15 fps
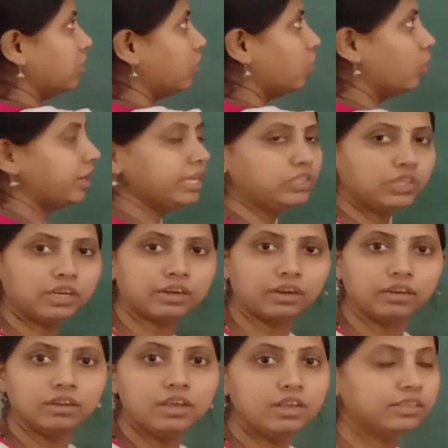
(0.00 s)
Okay
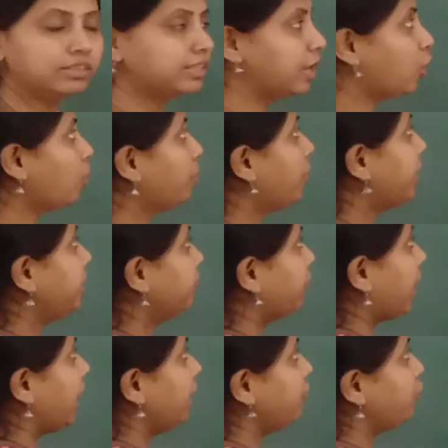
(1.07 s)
children, 0.5
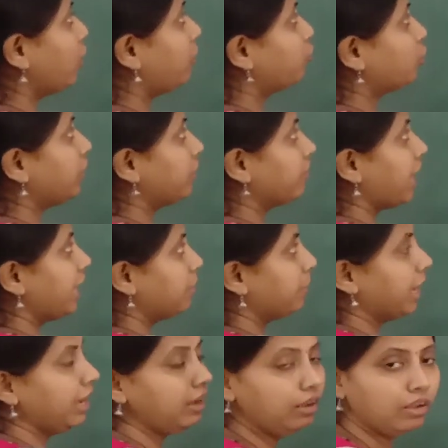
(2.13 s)
you have to divide
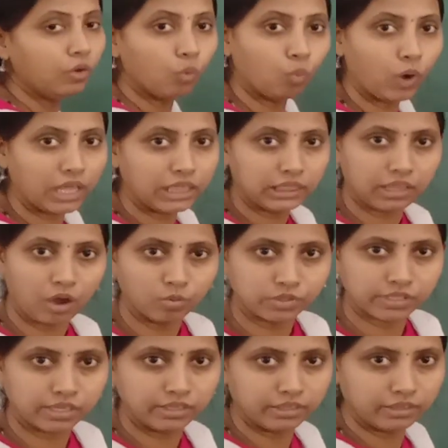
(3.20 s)
by
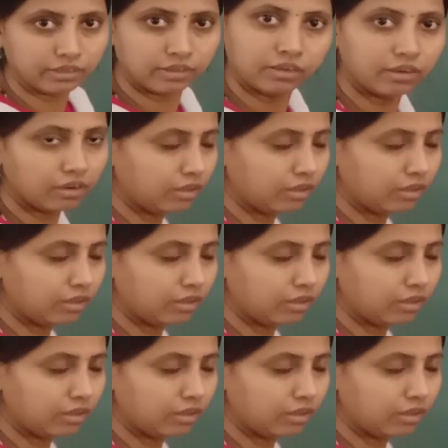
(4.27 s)
1000.